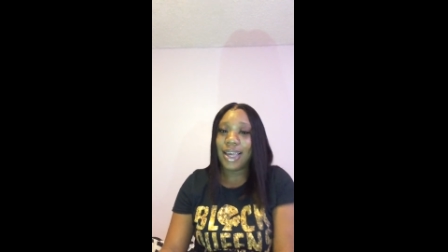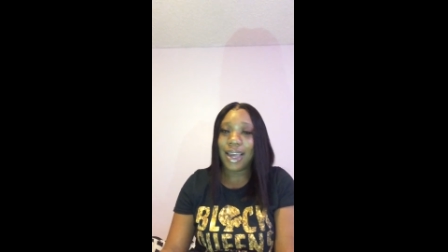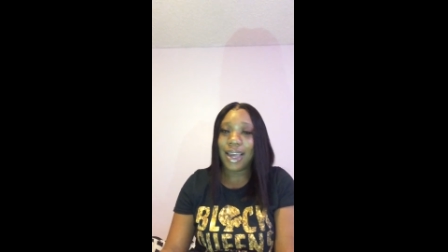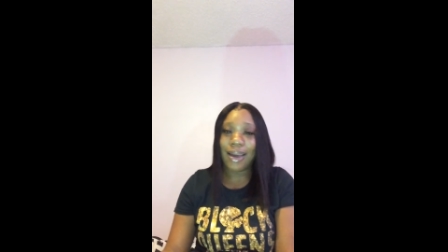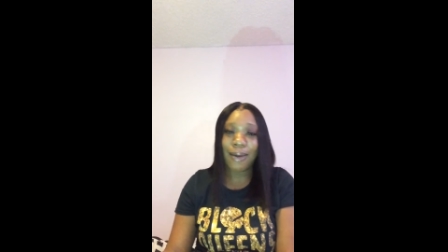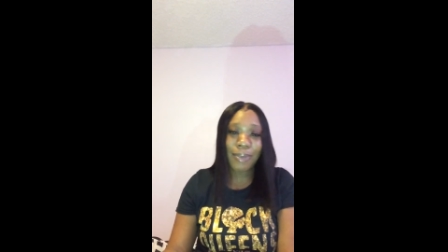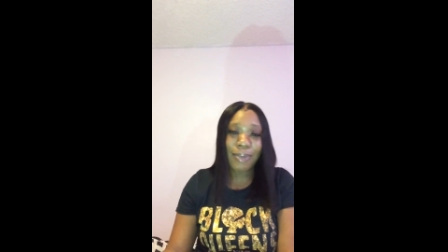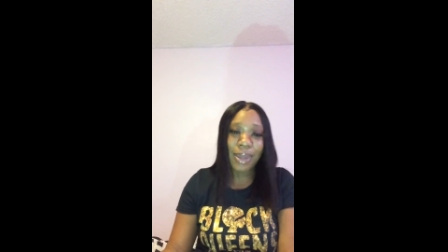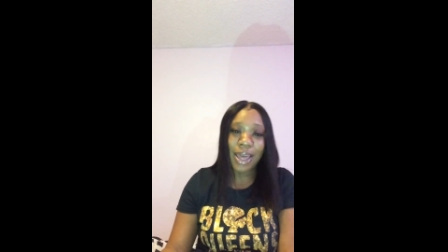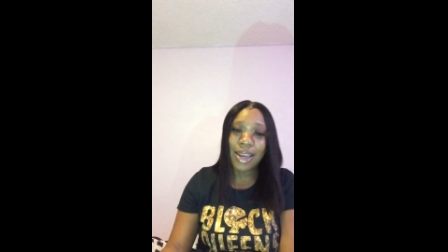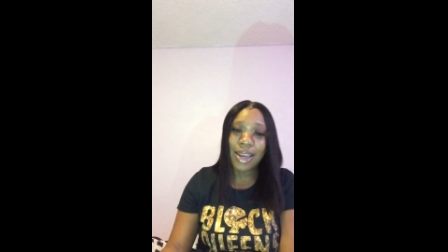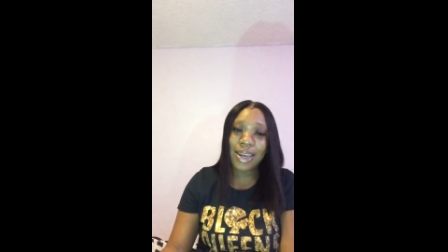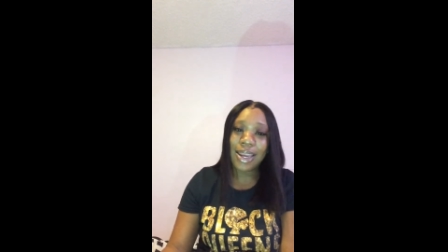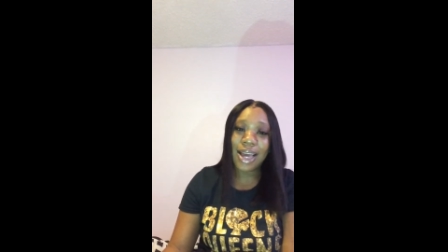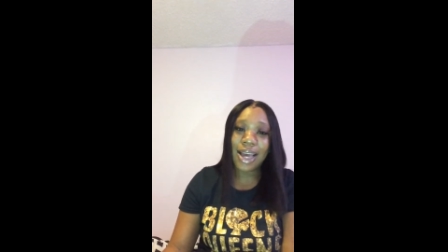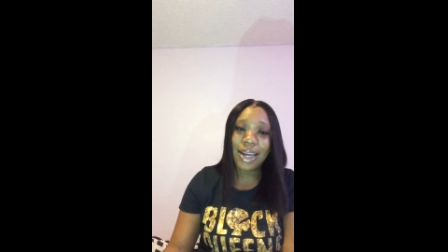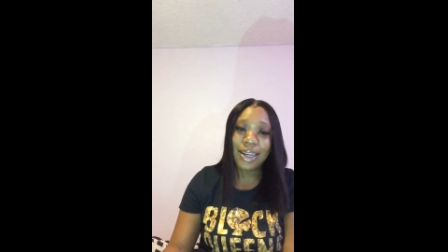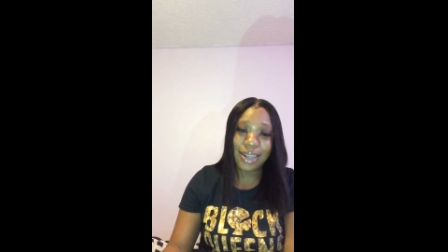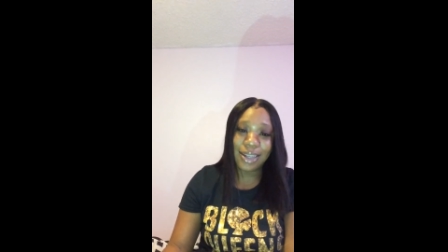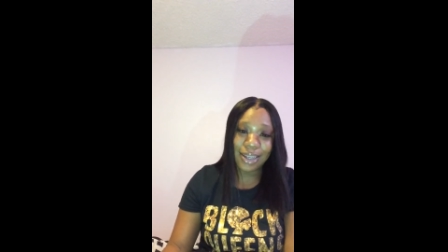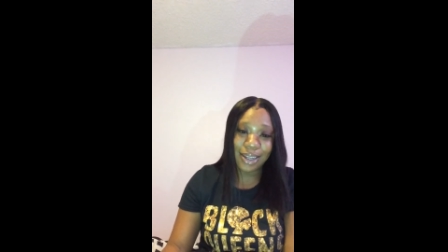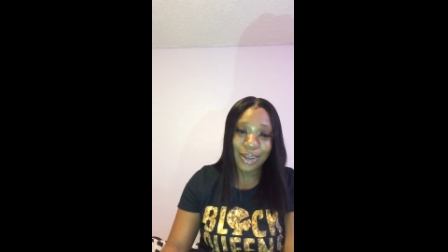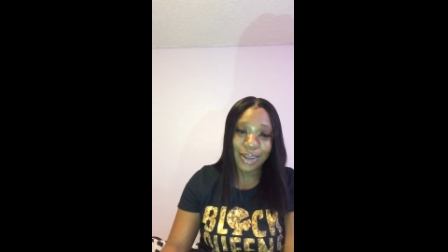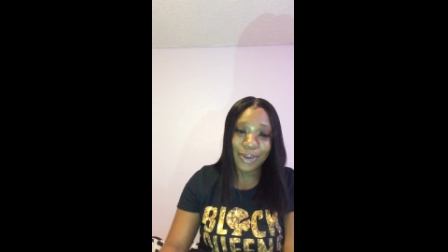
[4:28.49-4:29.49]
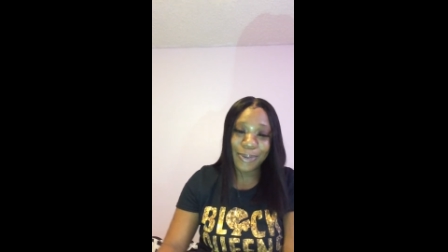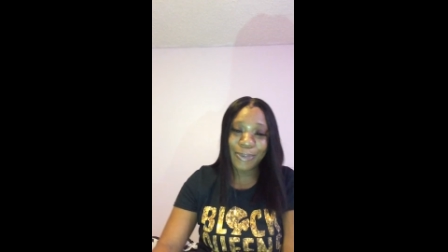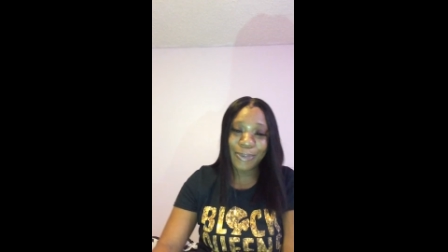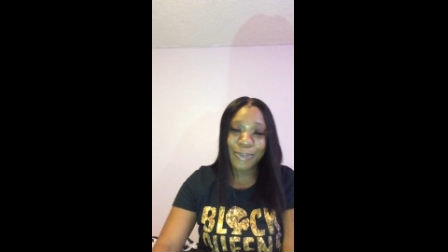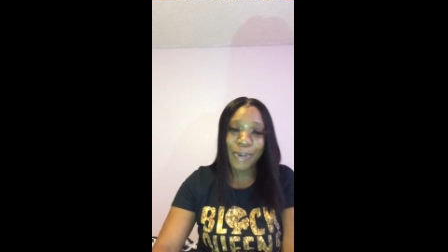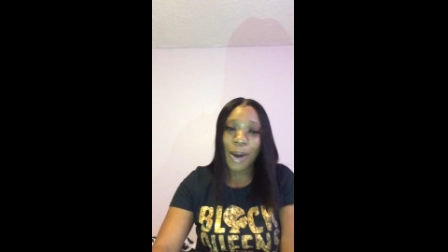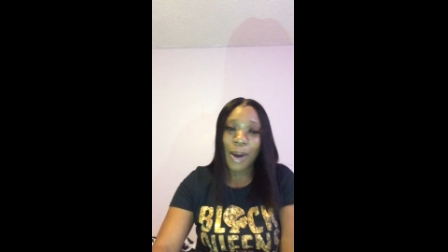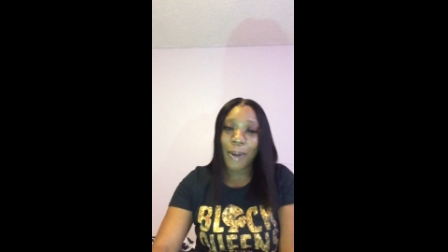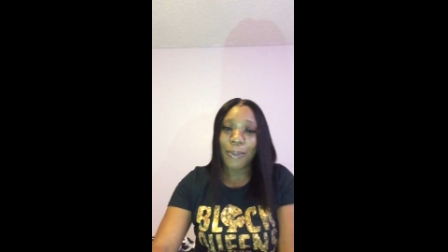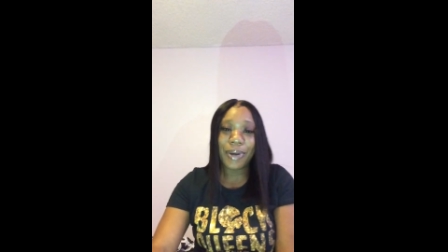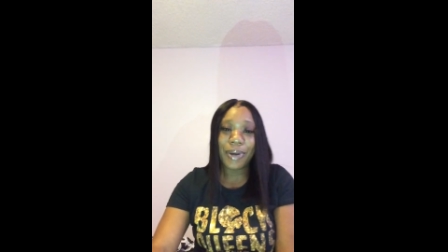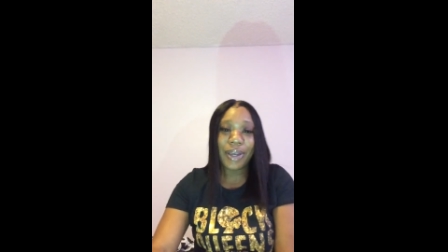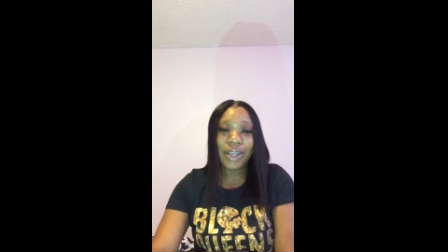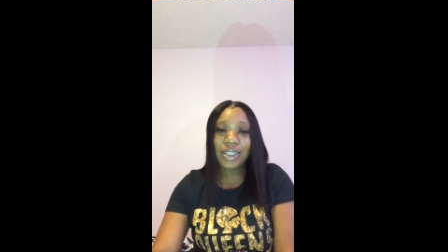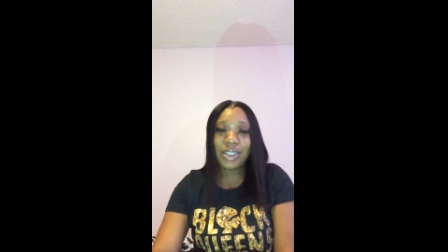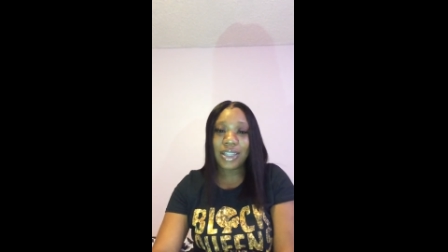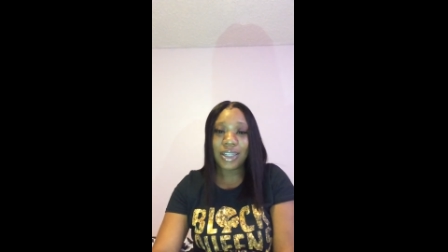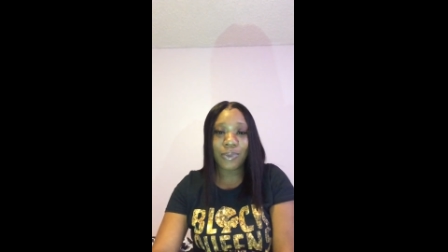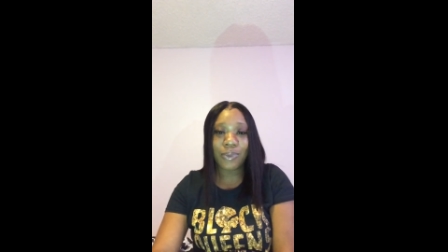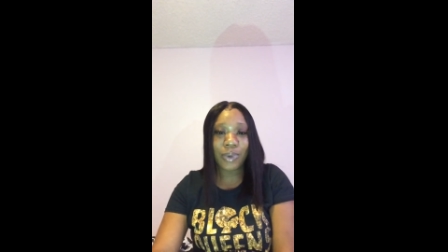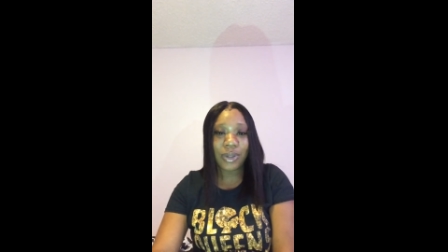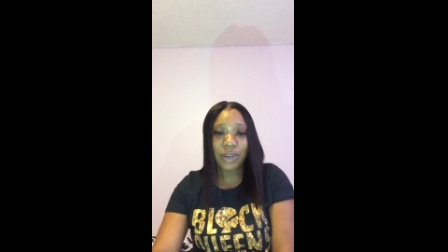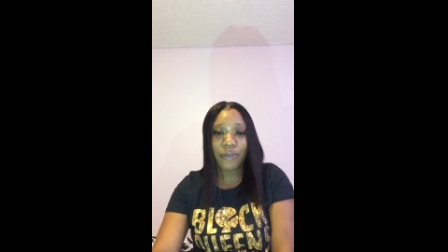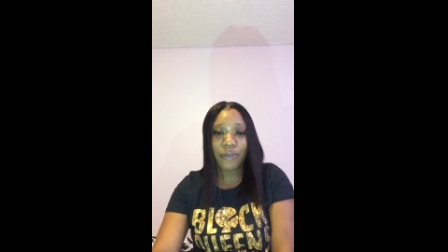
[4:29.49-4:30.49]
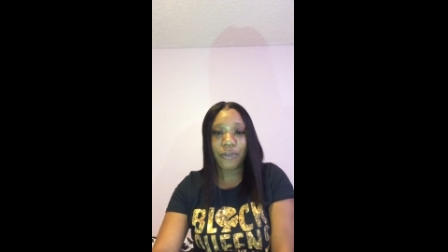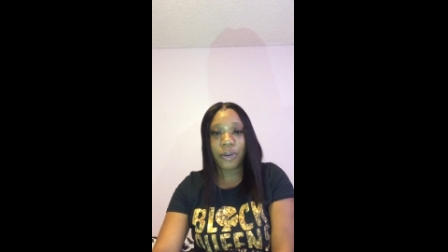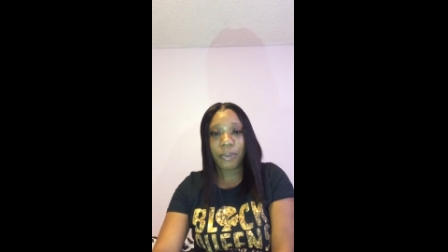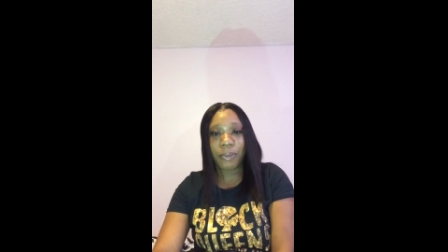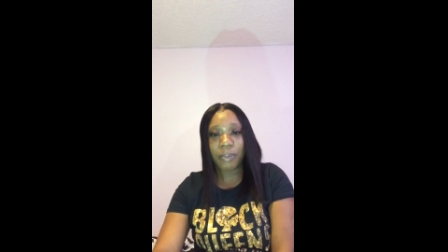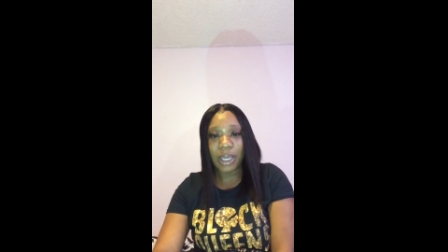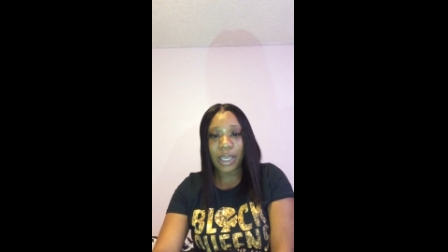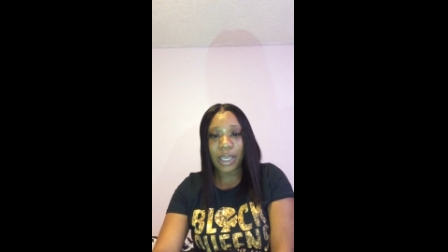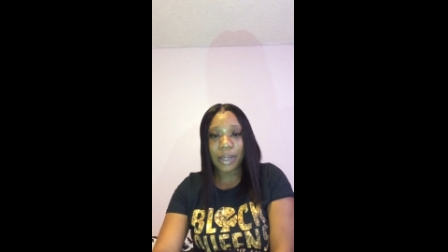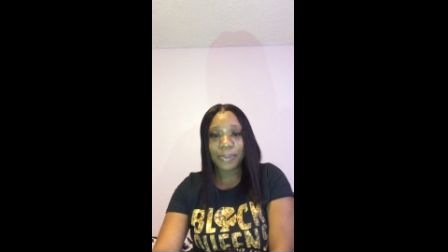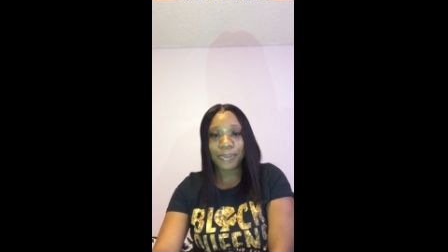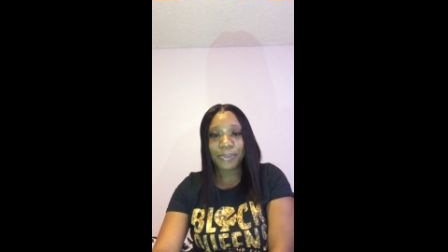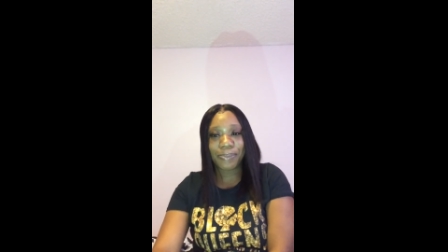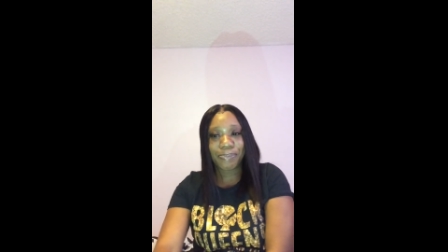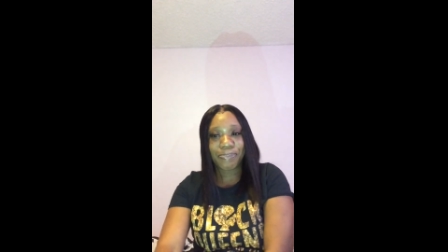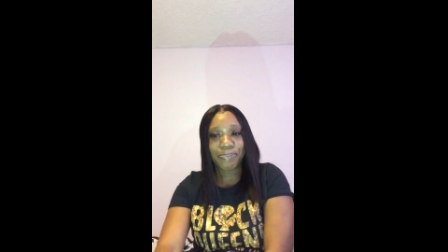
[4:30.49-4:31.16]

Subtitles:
I'm not knocking you, but it just wasn't for me.